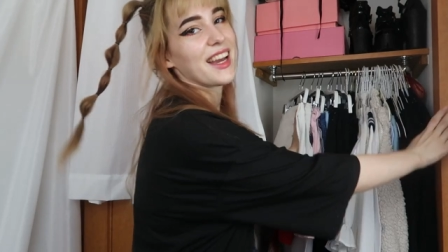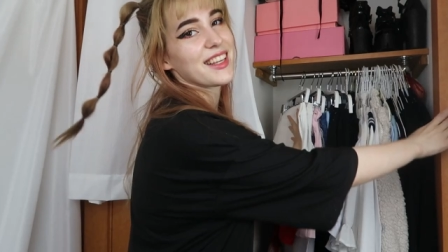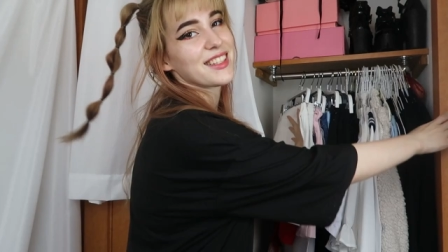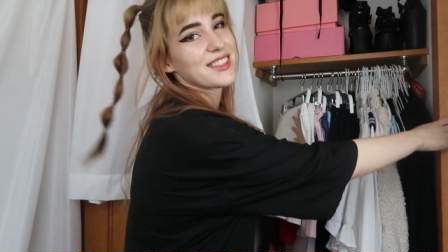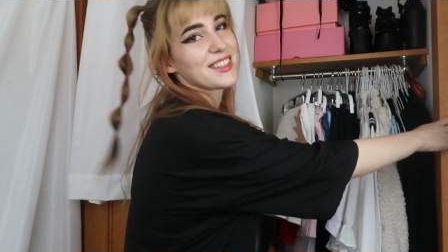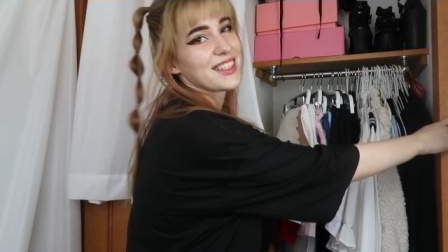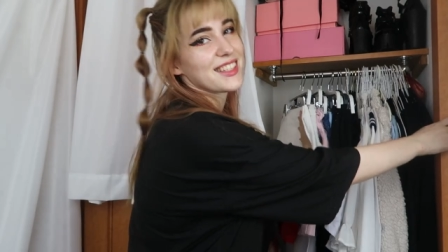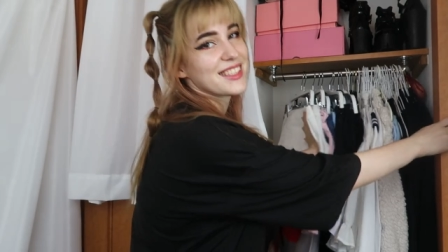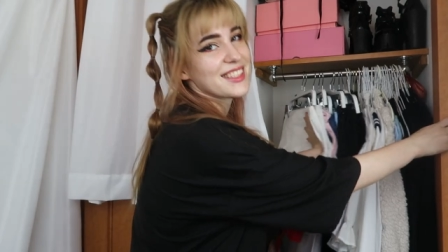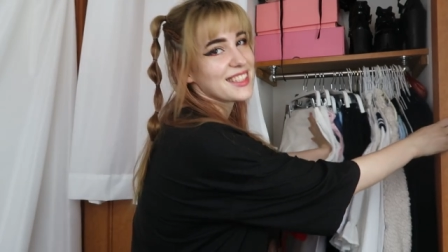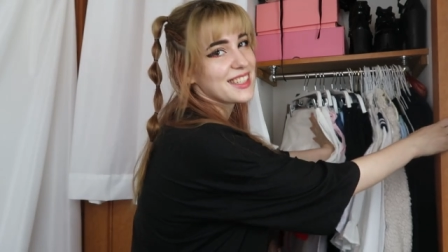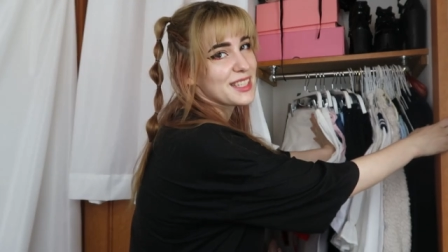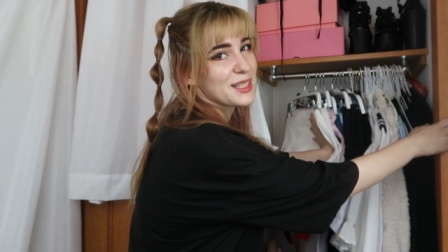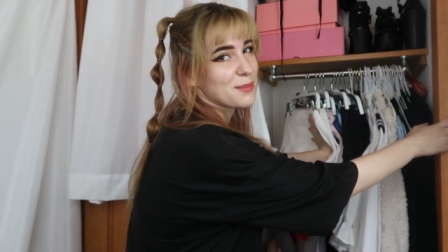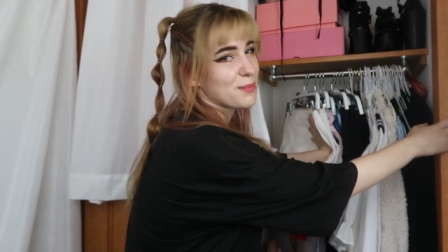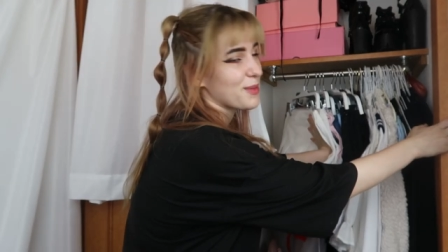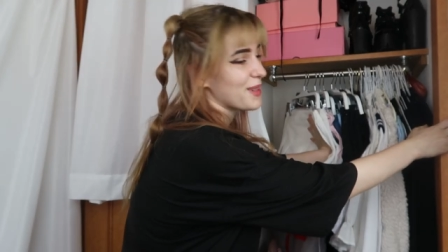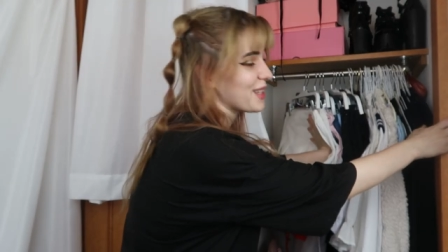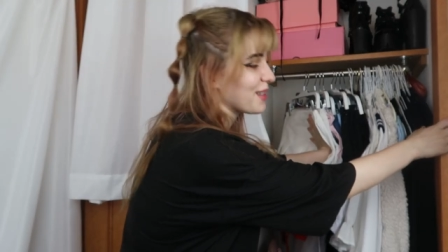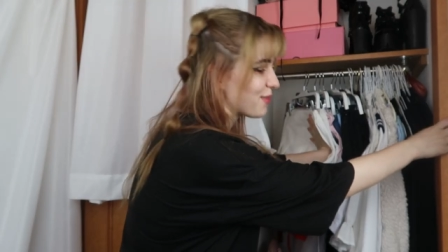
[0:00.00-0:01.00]
as you can see
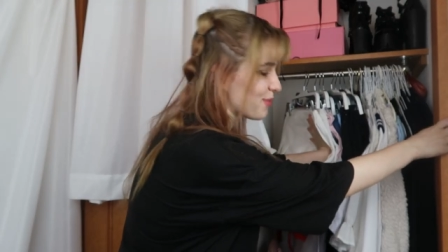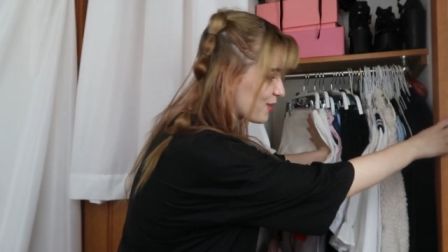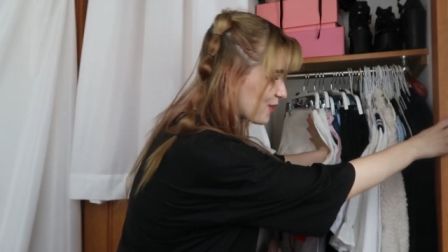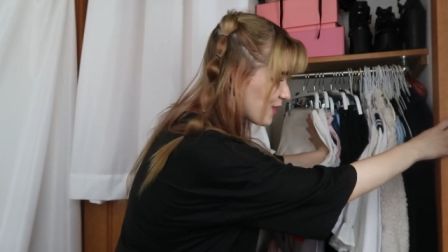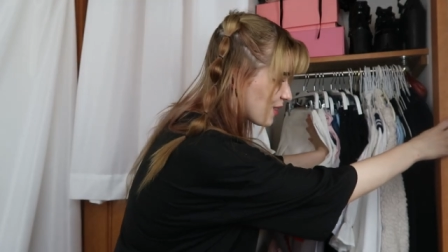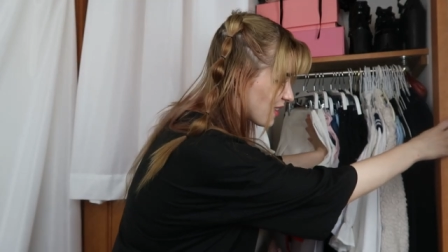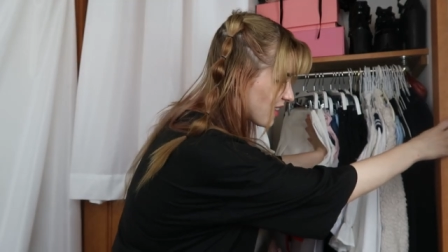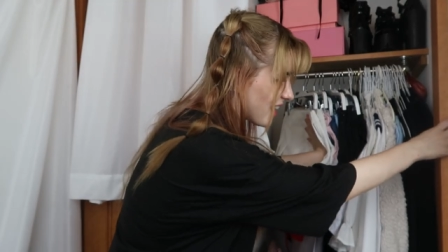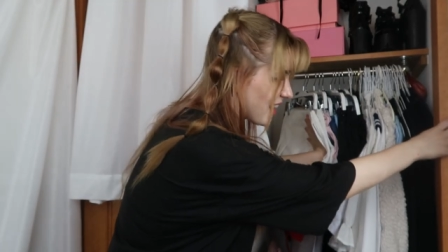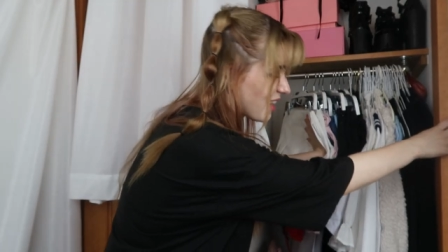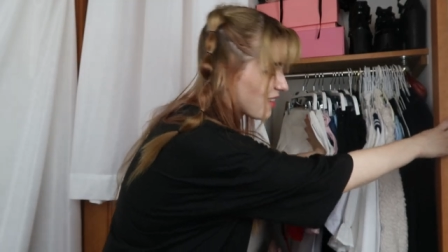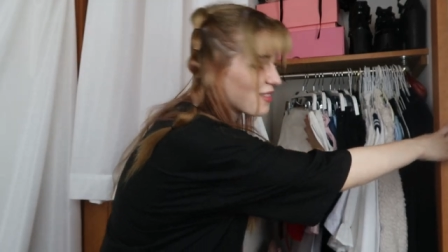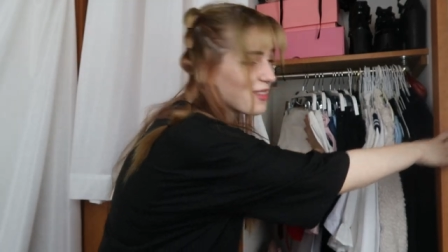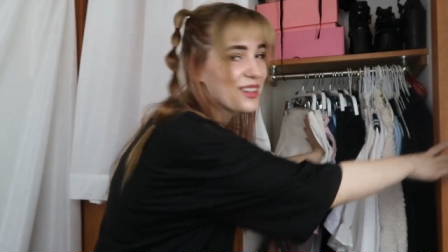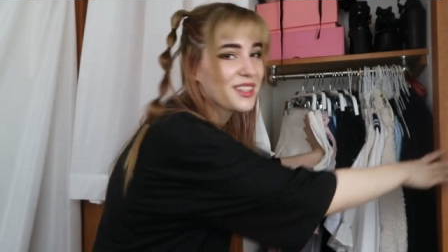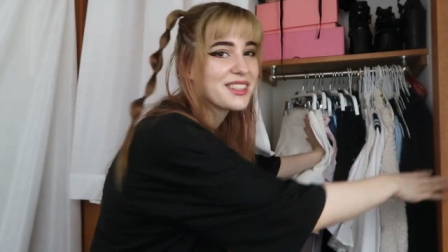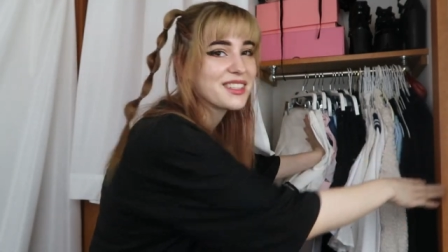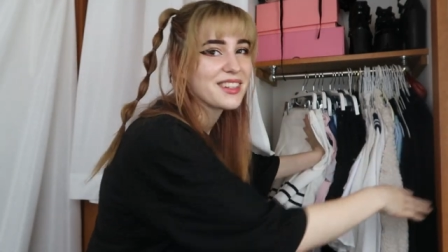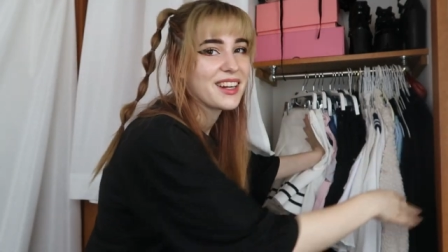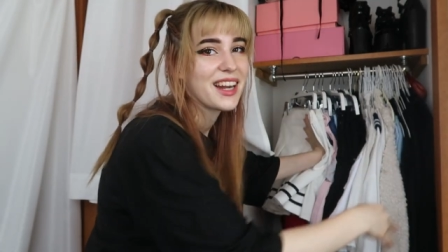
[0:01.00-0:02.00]
it's pretty full I
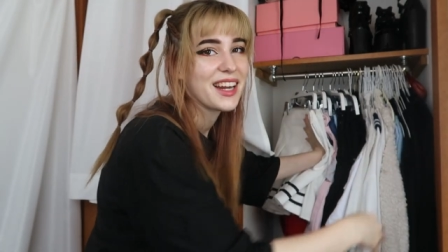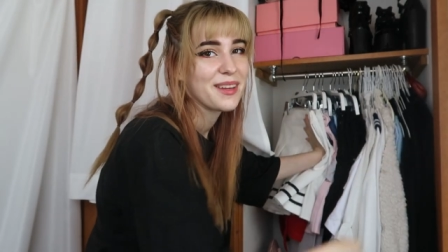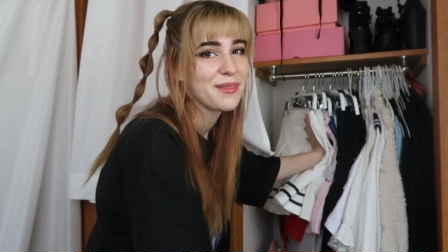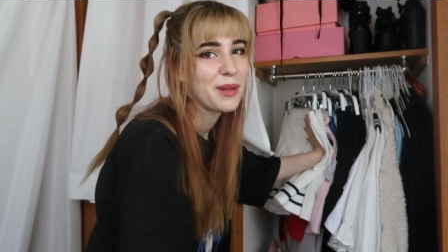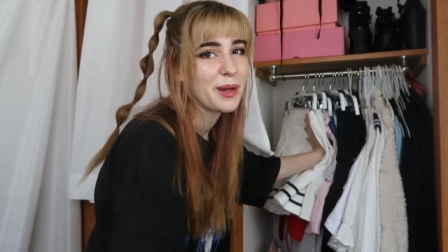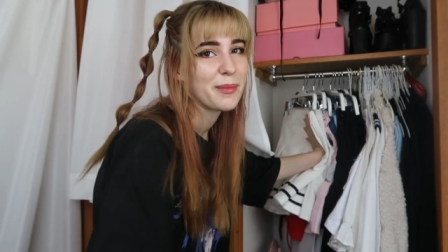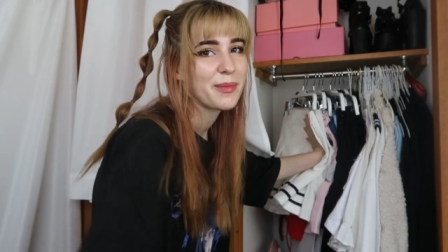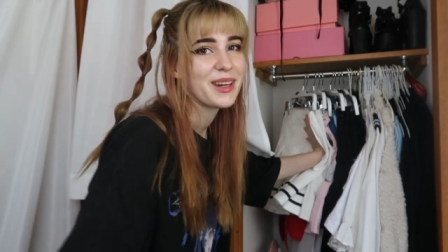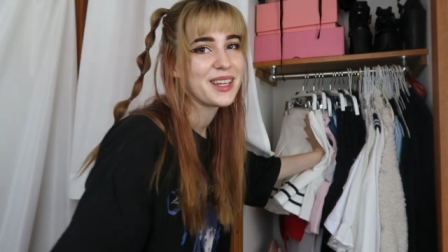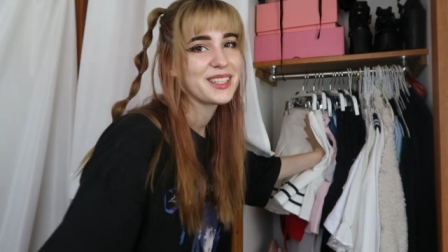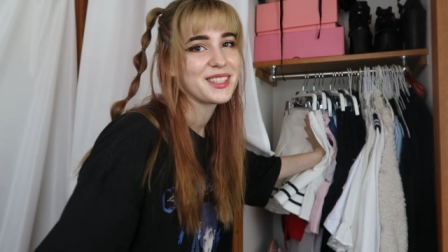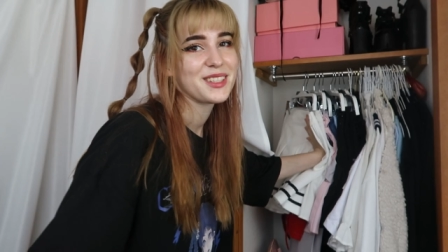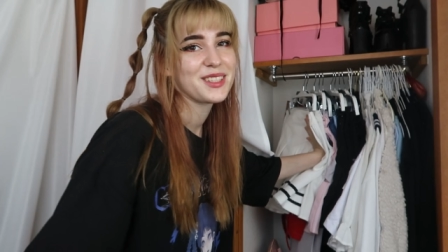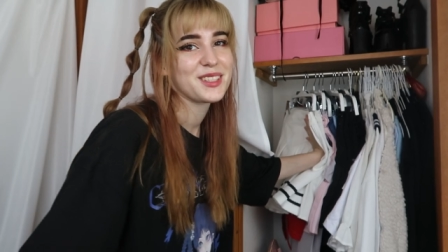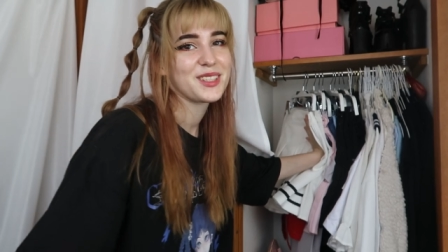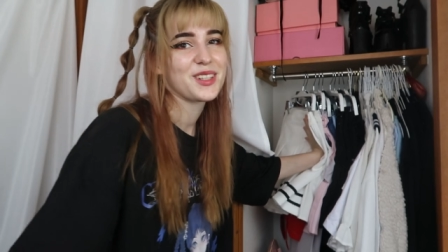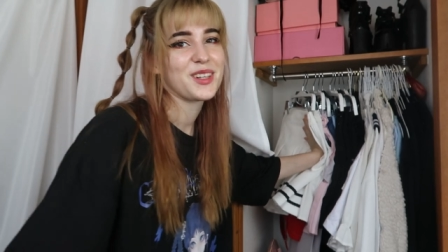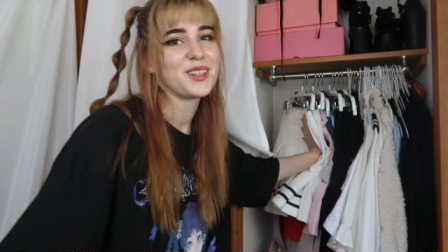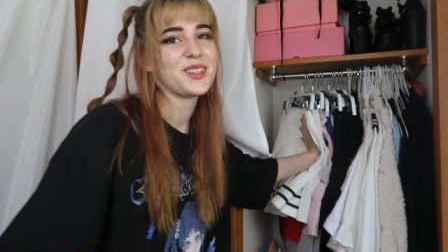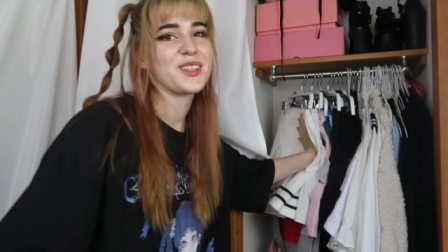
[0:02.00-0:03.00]
will try my best to
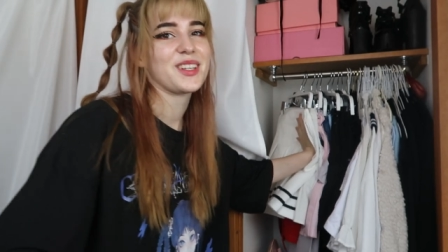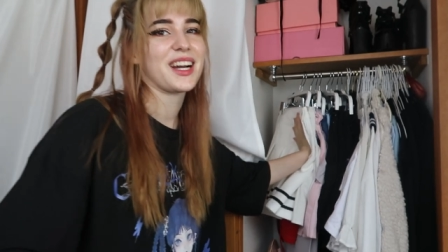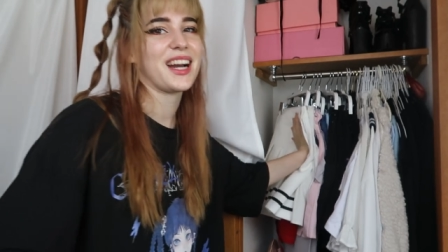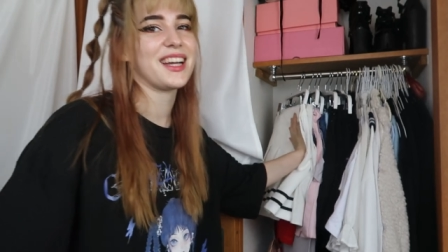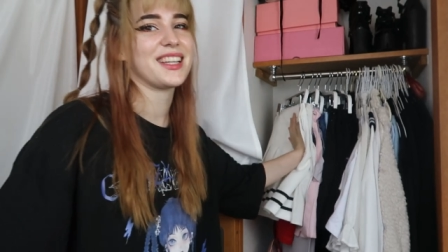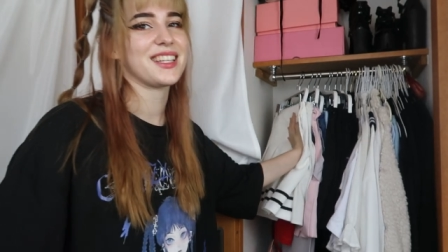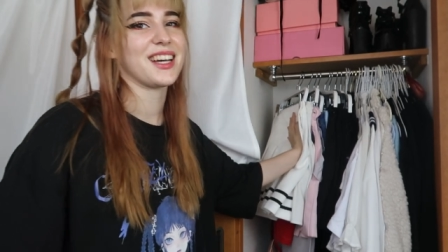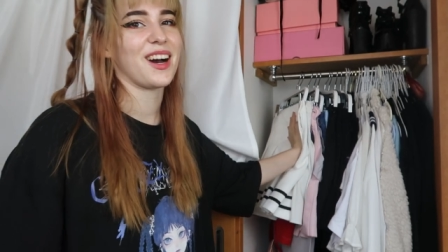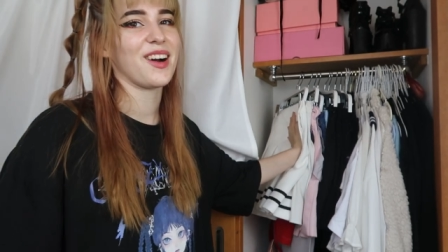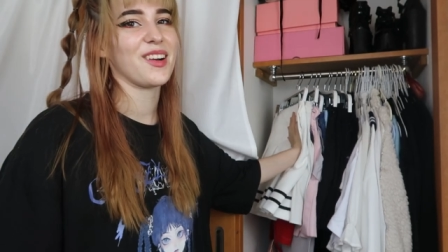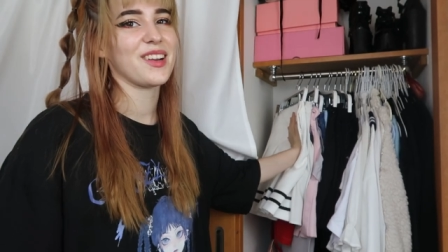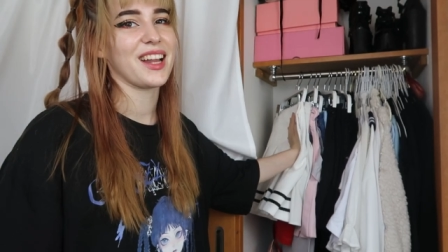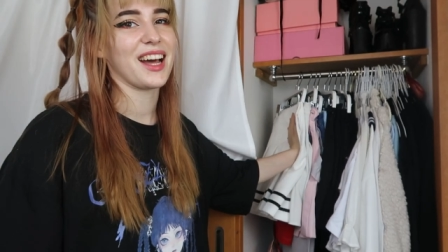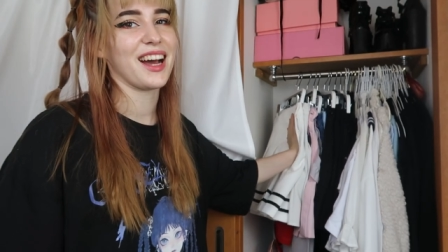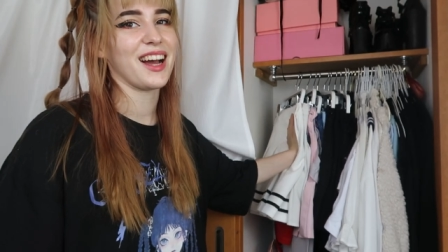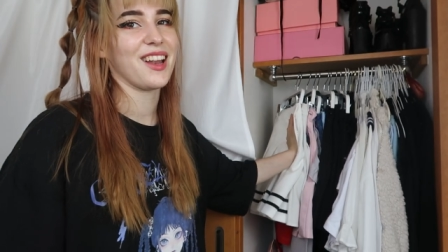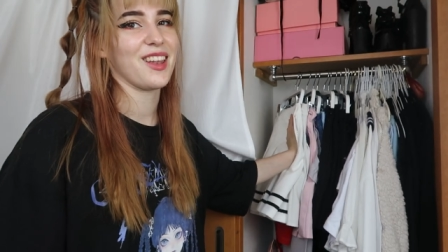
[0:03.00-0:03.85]
show you guys how it